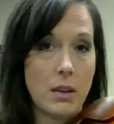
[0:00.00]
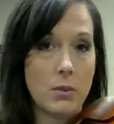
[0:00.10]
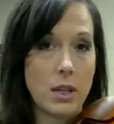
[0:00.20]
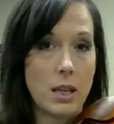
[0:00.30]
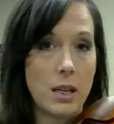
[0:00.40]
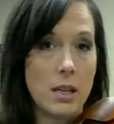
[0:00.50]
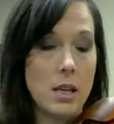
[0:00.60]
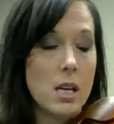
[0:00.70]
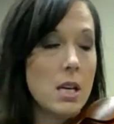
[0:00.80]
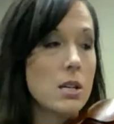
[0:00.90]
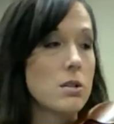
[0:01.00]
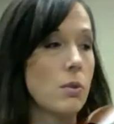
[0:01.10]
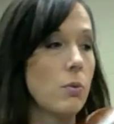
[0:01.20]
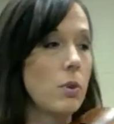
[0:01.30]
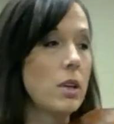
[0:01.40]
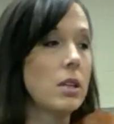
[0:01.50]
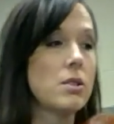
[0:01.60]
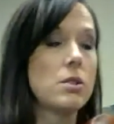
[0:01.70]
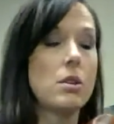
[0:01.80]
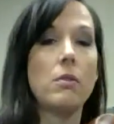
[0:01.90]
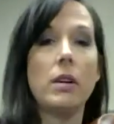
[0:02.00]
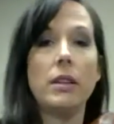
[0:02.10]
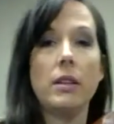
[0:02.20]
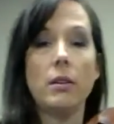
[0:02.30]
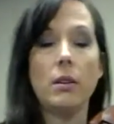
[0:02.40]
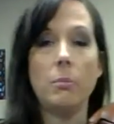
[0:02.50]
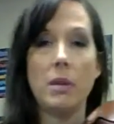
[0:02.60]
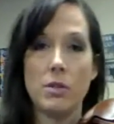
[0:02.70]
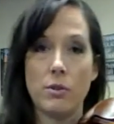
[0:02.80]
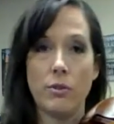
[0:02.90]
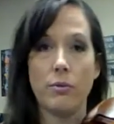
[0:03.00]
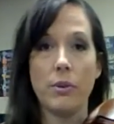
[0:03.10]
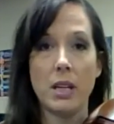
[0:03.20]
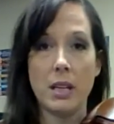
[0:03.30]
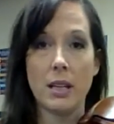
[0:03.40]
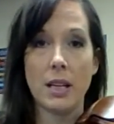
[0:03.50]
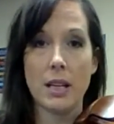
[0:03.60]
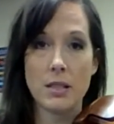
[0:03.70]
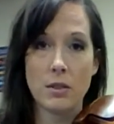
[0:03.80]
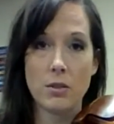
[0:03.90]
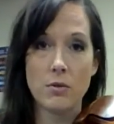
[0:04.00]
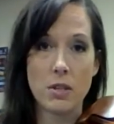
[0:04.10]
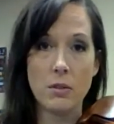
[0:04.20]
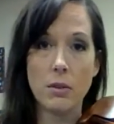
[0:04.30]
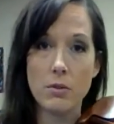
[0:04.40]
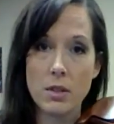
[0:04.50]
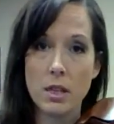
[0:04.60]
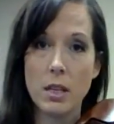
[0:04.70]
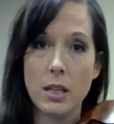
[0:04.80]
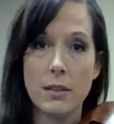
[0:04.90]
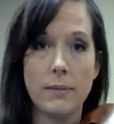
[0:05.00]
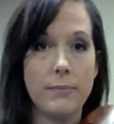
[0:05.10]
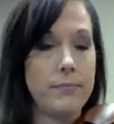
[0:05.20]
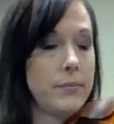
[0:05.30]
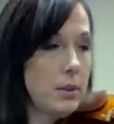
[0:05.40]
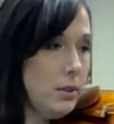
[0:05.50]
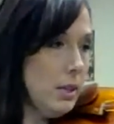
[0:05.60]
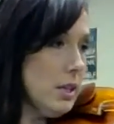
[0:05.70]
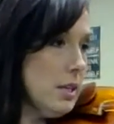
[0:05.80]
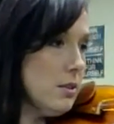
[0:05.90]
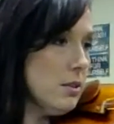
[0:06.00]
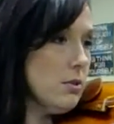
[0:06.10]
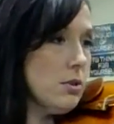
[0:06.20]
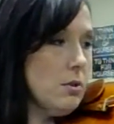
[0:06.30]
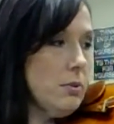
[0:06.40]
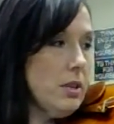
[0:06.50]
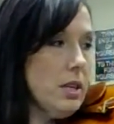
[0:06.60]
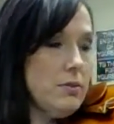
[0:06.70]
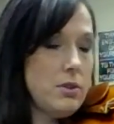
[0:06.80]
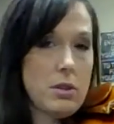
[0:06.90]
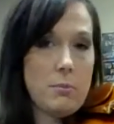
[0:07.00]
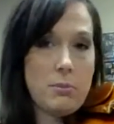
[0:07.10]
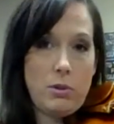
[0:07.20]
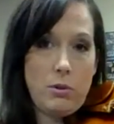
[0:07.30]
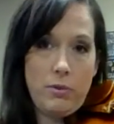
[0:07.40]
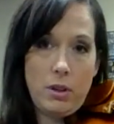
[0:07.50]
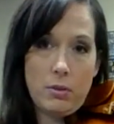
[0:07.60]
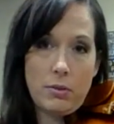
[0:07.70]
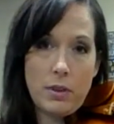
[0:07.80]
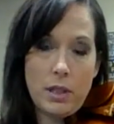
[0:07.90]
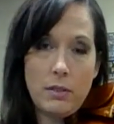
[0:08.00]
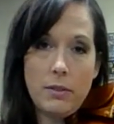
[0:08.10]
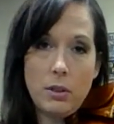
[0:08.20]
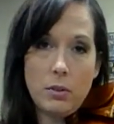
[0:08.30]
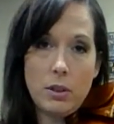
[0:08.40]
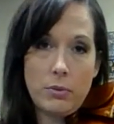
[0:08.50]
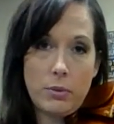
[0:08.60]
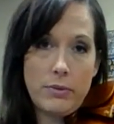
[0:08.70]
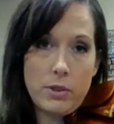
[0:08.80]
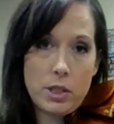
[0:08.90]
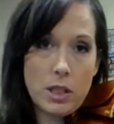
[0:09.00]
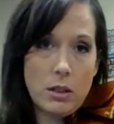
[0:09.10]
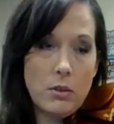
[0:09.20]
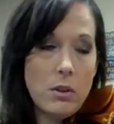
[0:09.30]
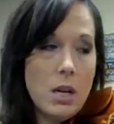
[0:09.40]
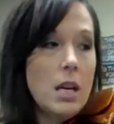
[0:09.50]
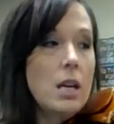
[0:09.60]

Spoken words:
Okay, so we're going to start right there on measure 3 that has the 2 zeros in it. Okay, so start with F sharp, 2 fingers for violin and viola, 3 for cello.